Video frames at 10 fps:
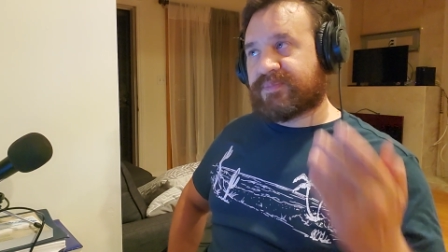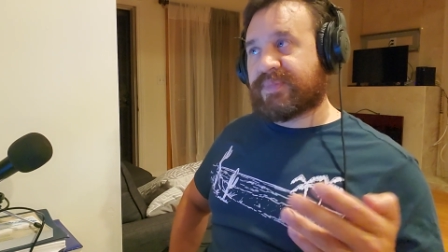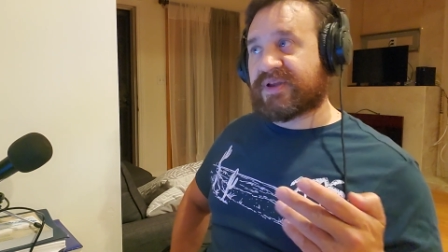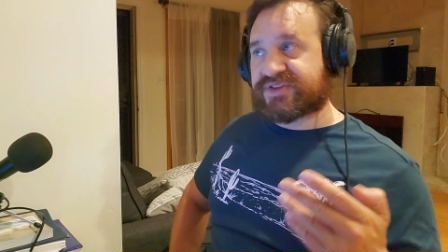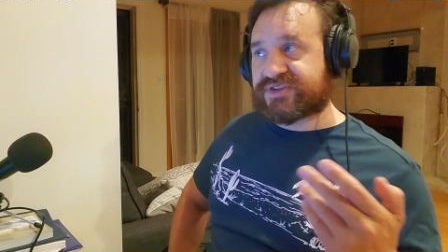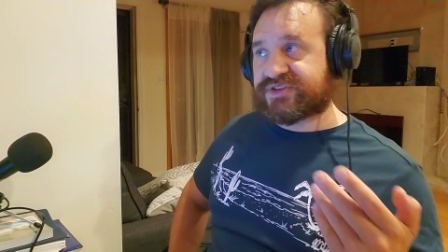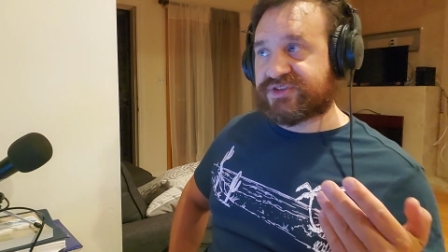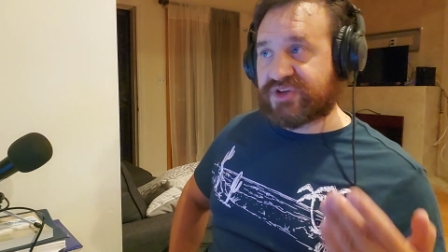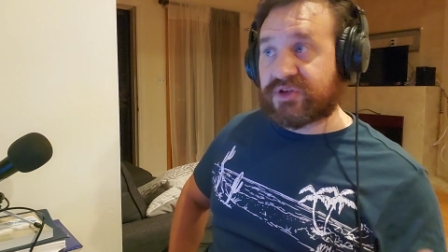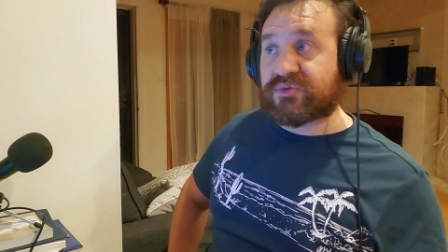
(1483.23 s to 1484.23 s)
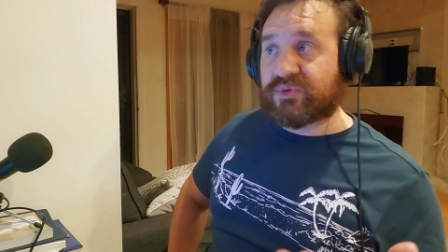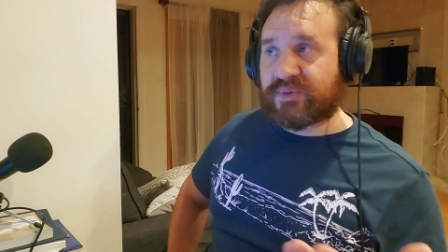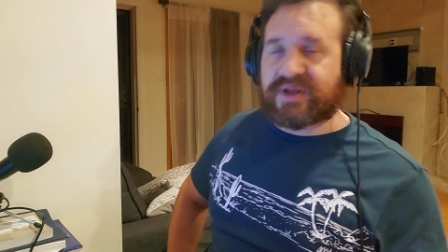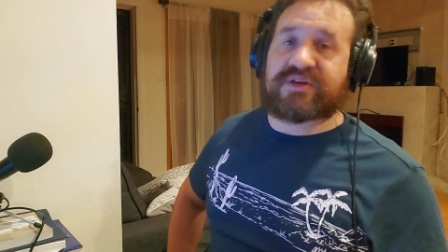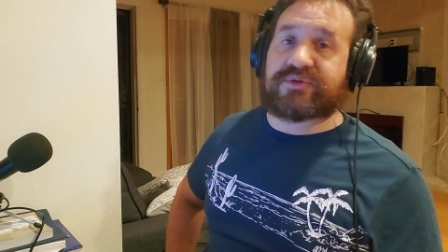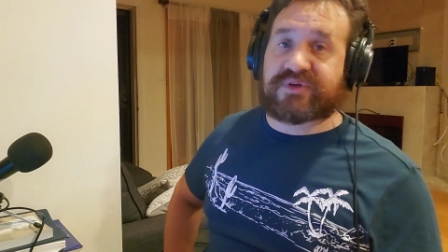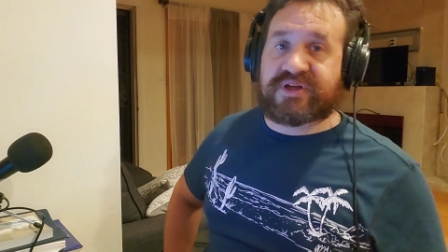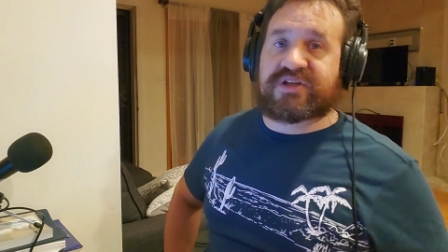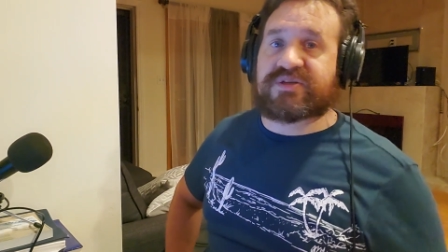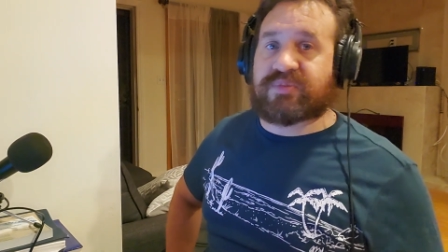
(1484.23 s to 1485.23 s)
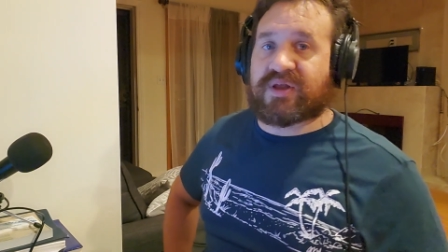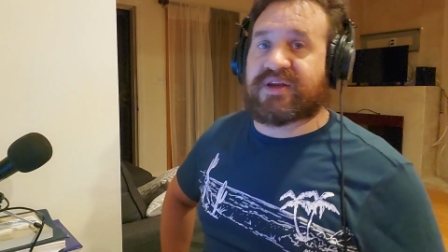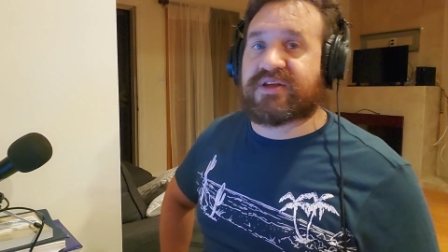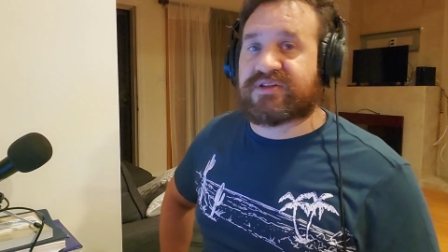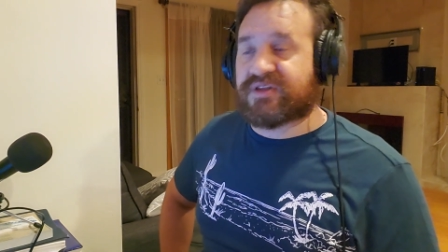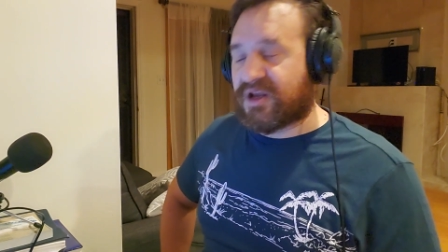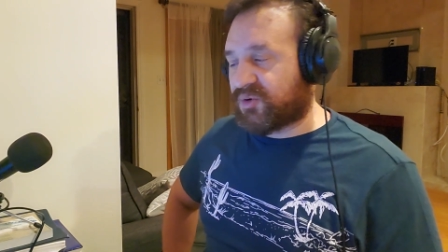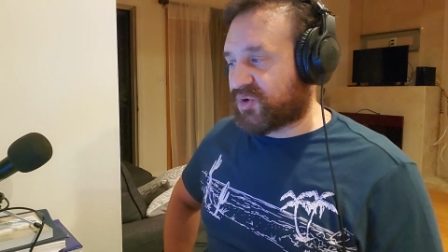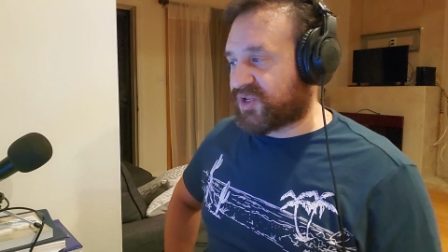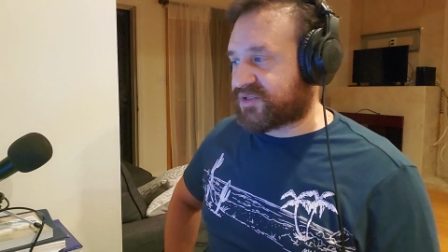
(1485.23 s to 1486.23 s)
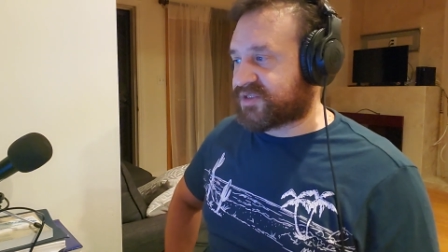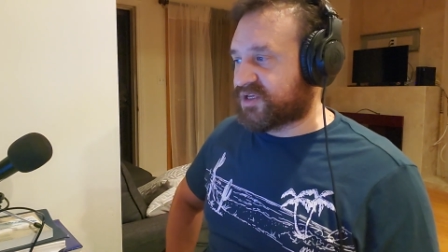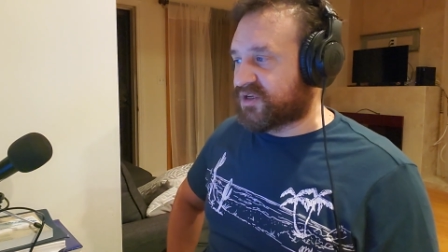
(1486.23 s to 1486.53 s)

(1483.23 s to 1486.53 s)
best general way to explain it nowadays.